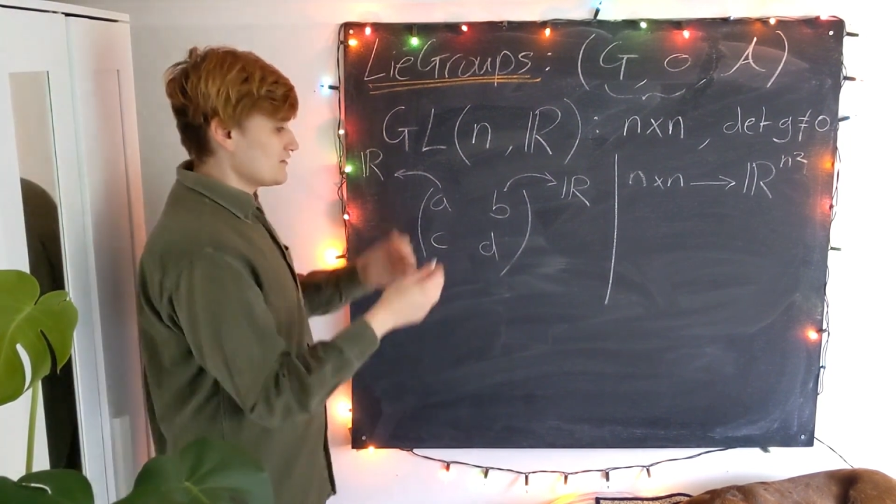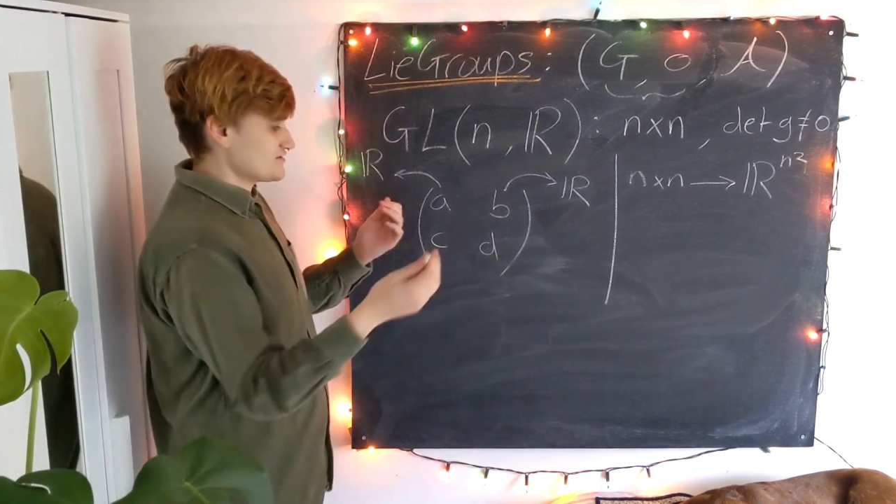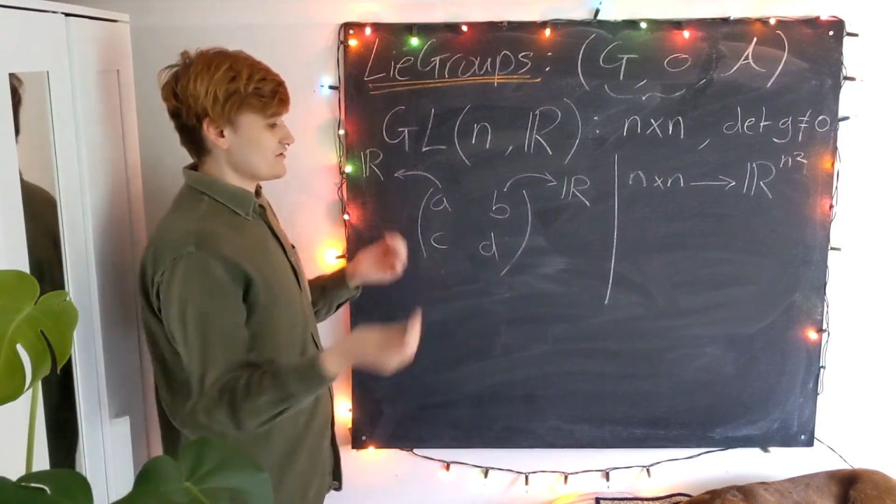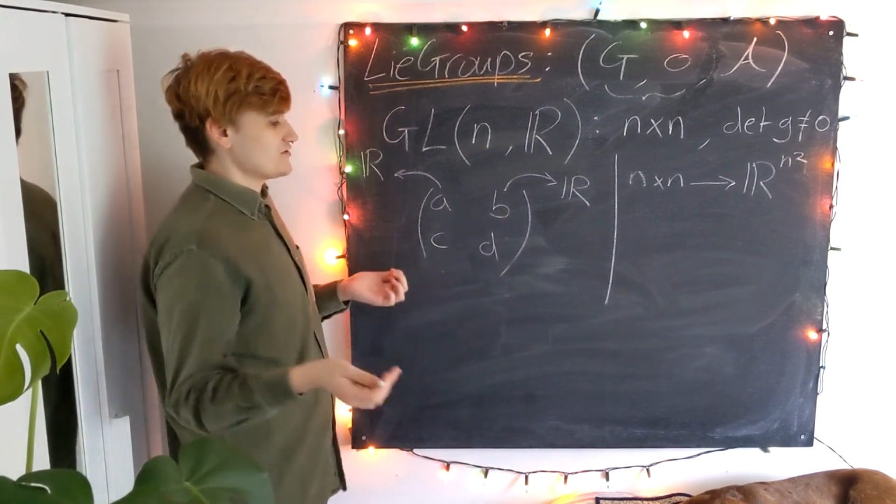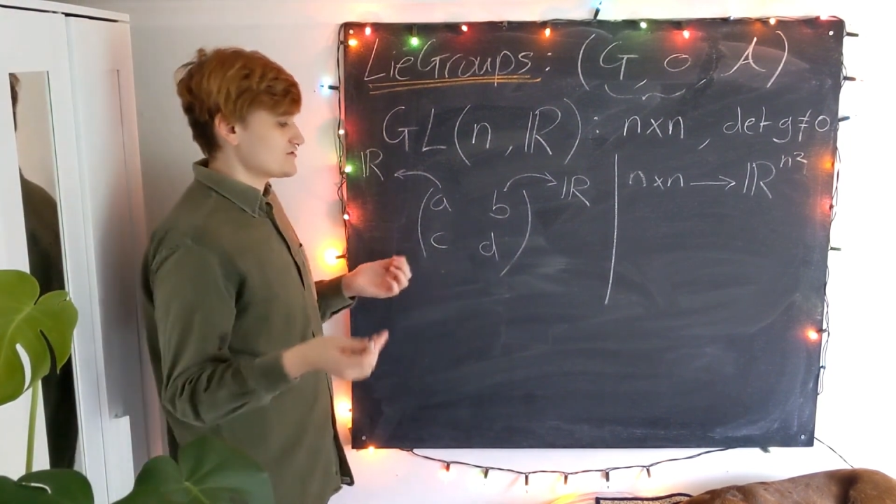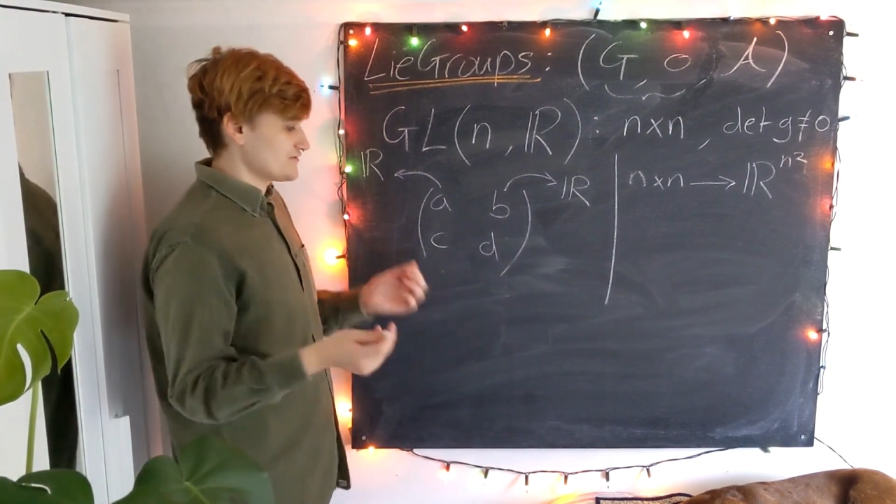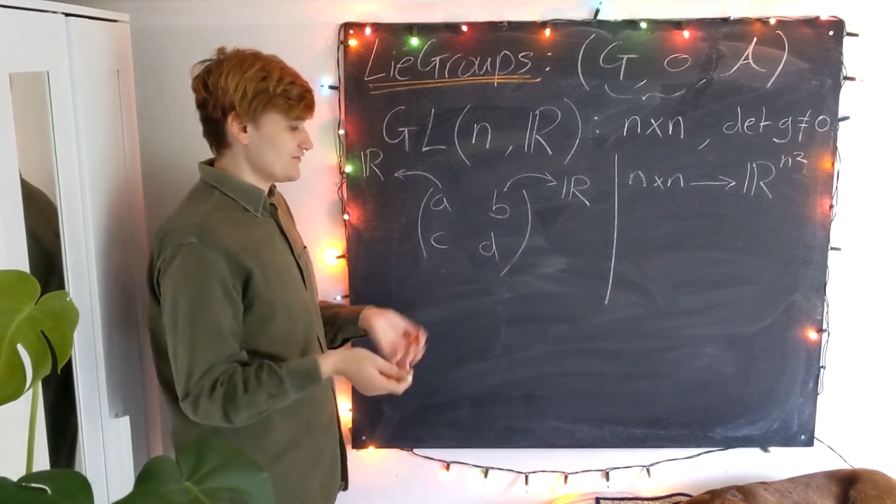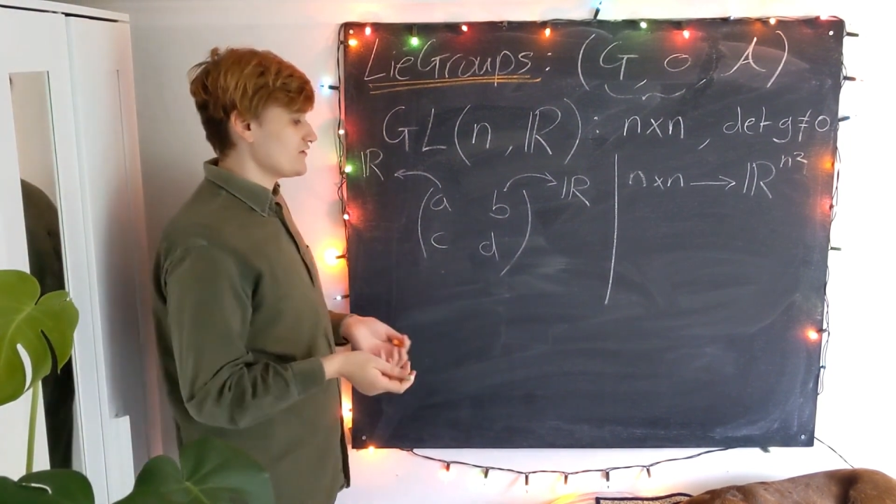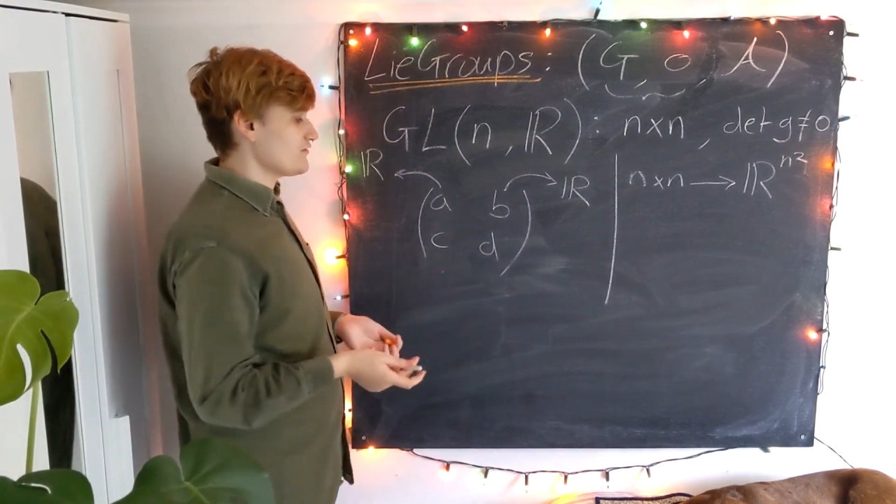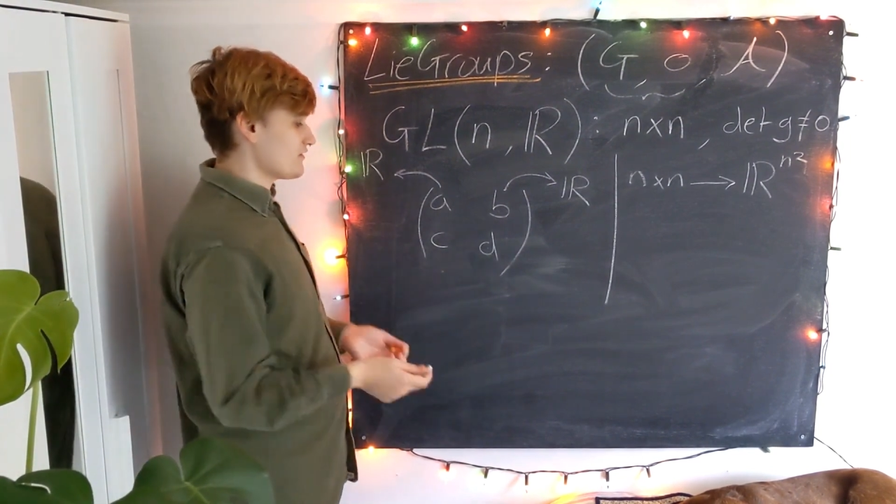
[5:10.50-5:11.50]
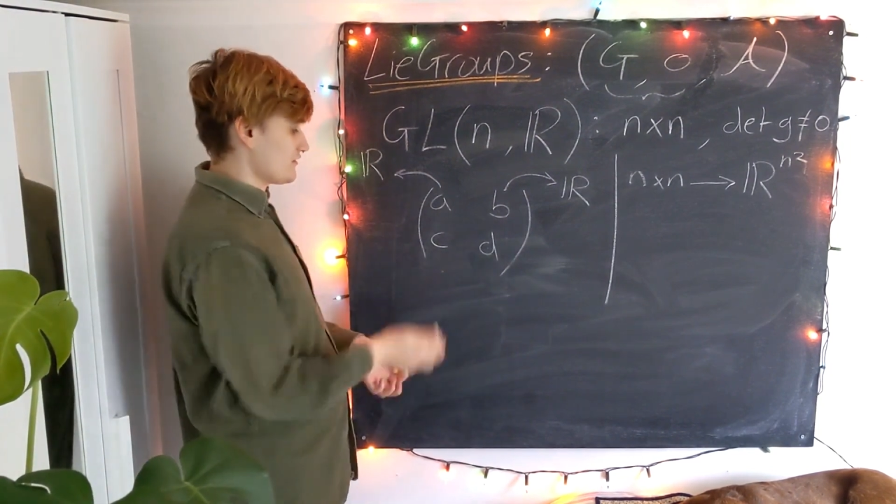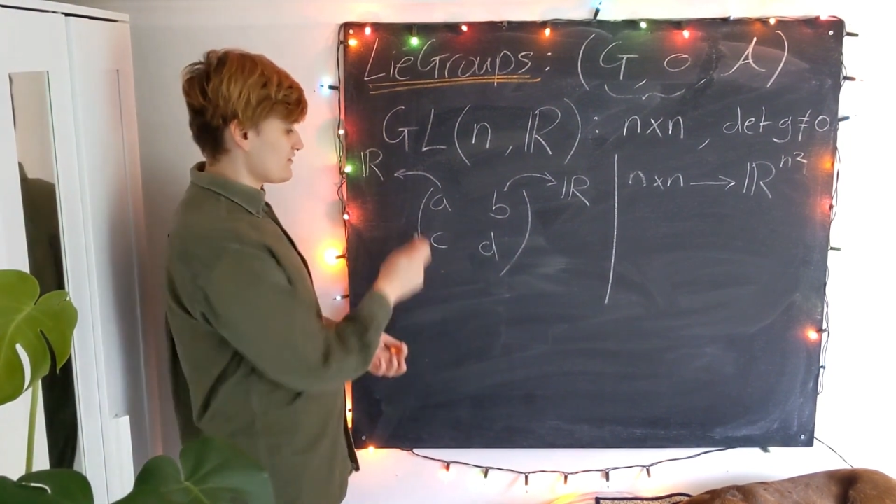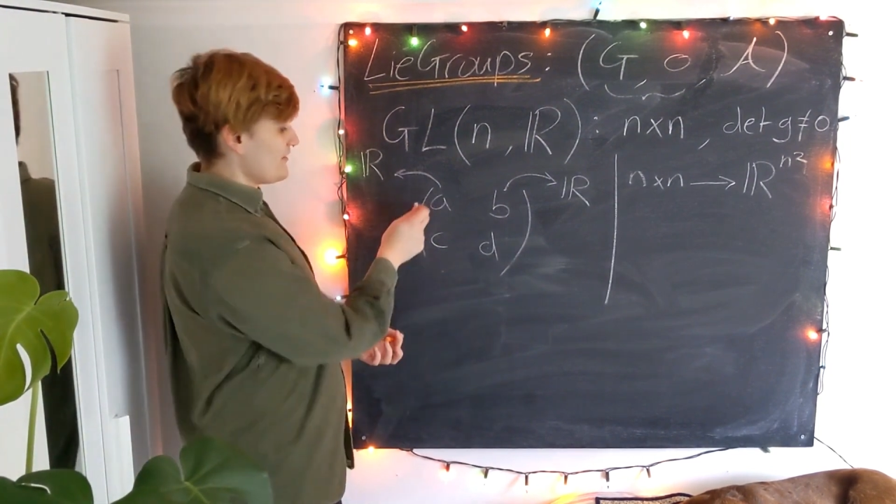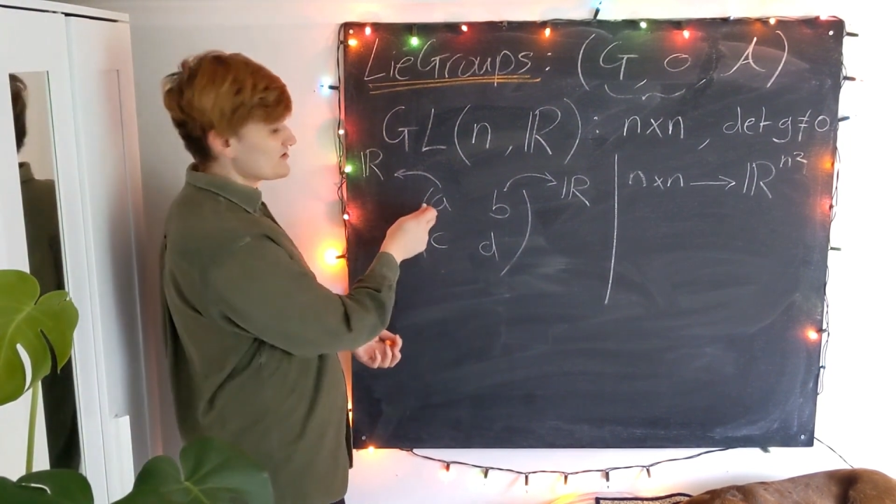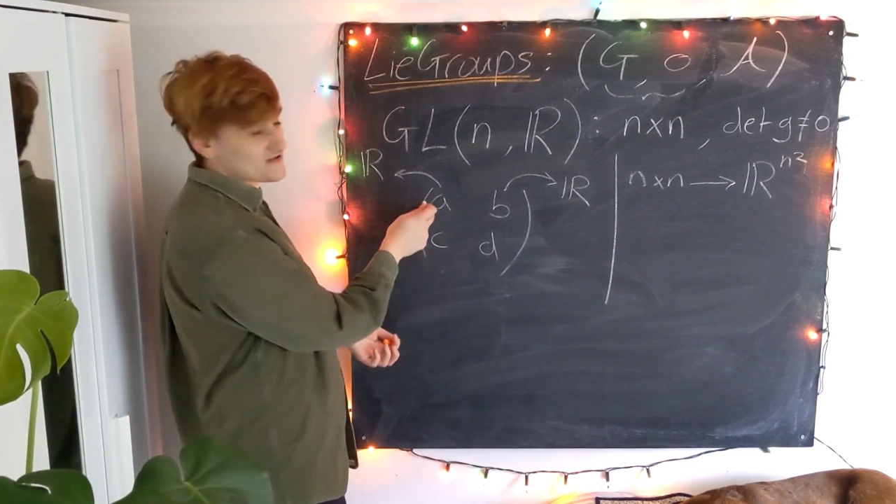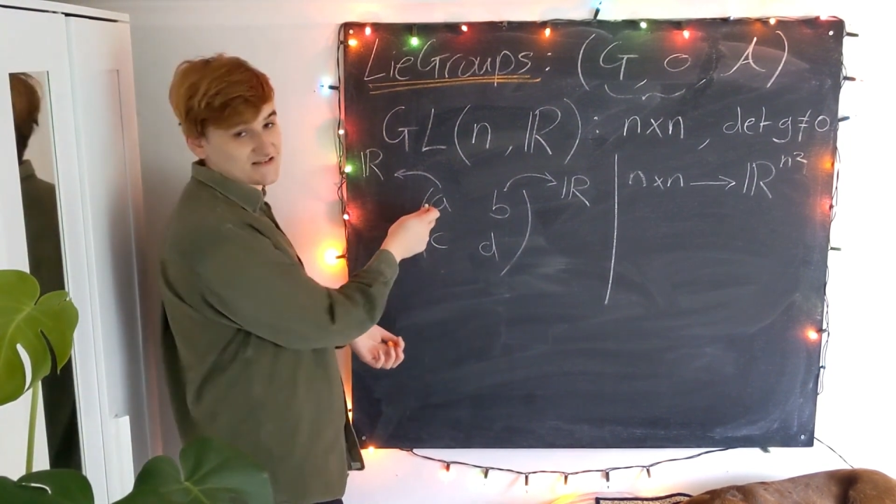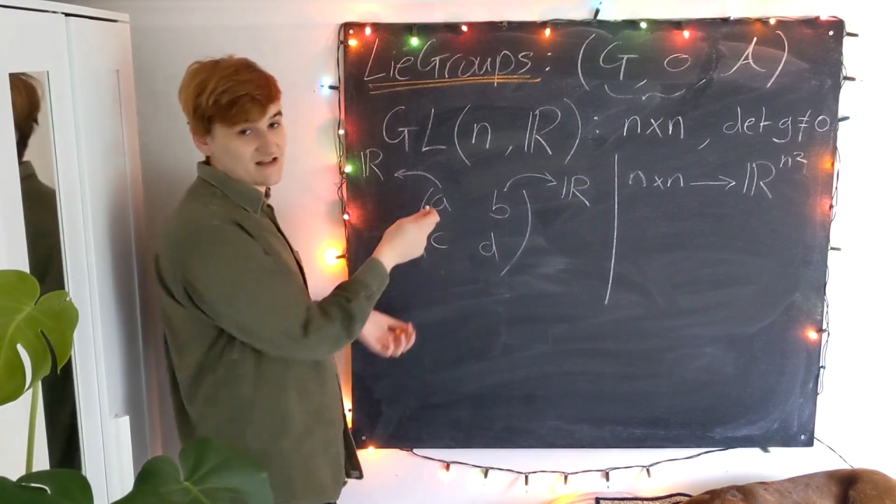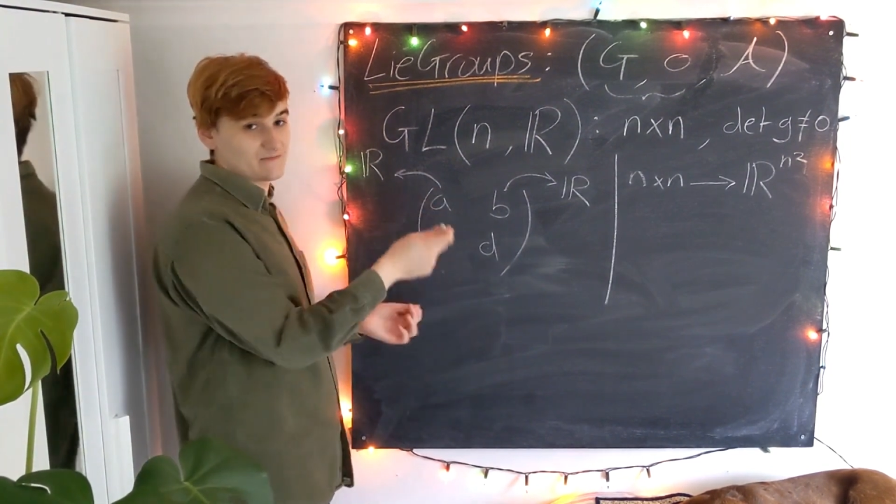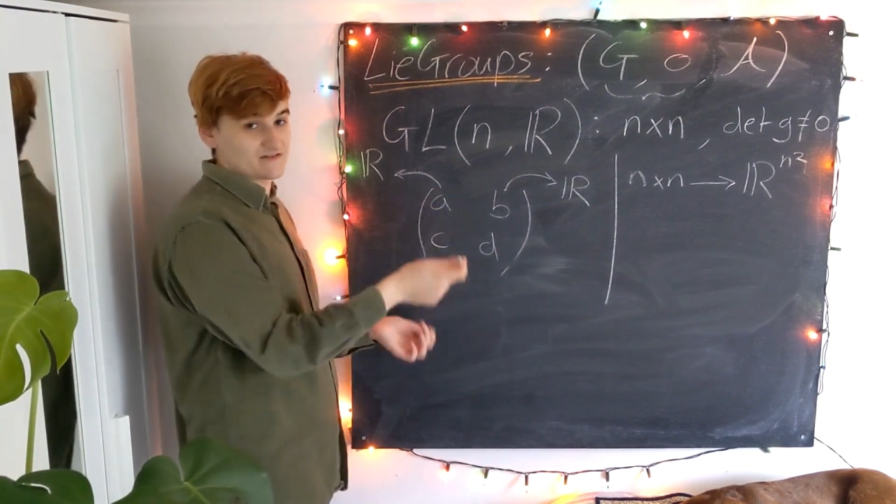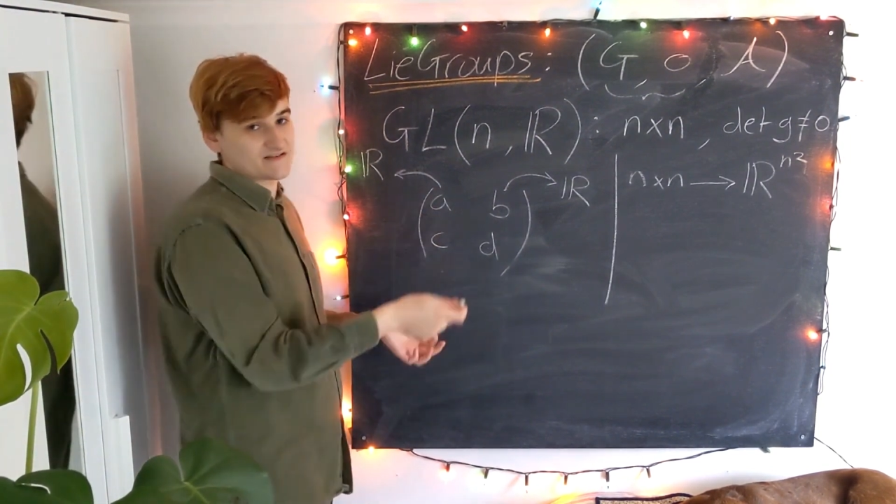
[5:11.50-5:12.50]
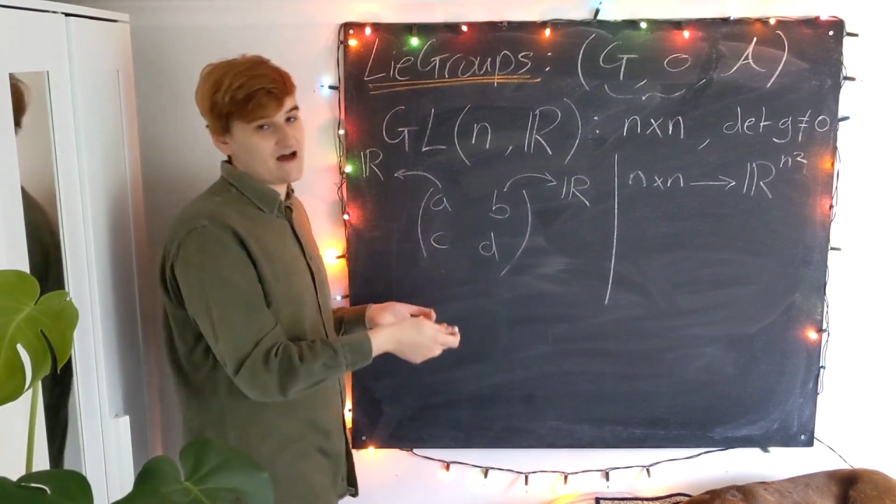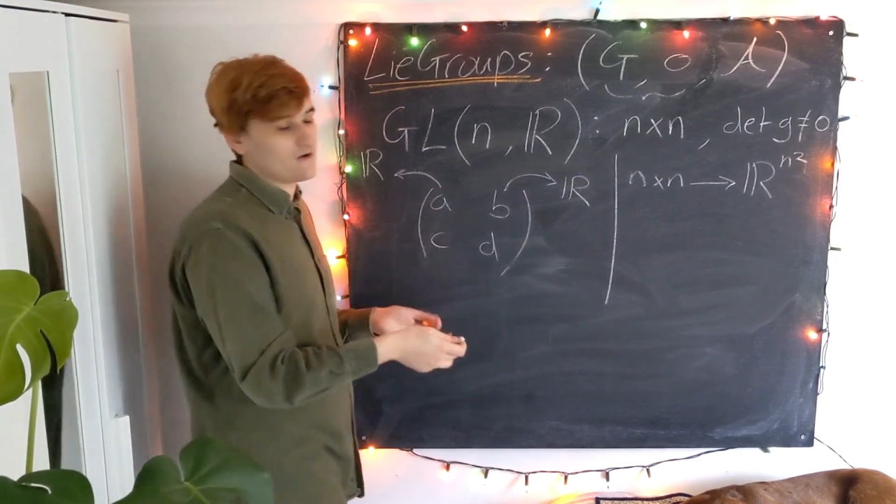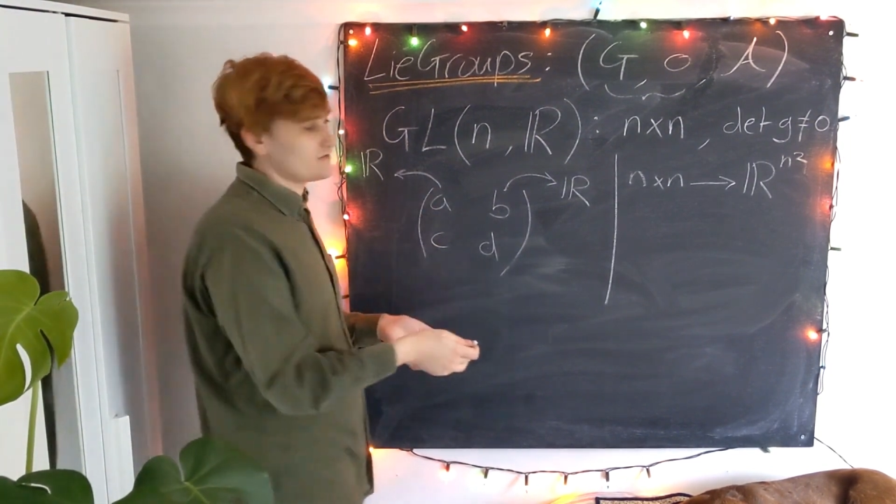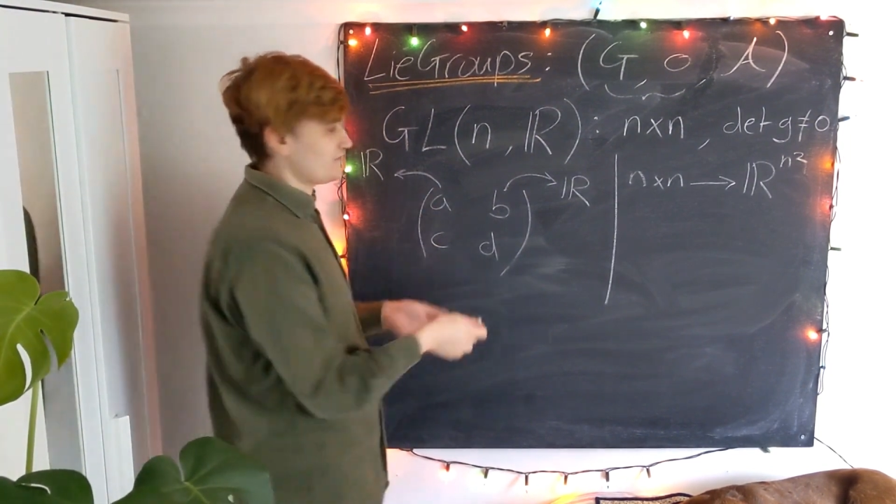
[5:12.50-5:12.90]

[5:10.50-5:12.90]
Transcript: so you should view the matrix elements now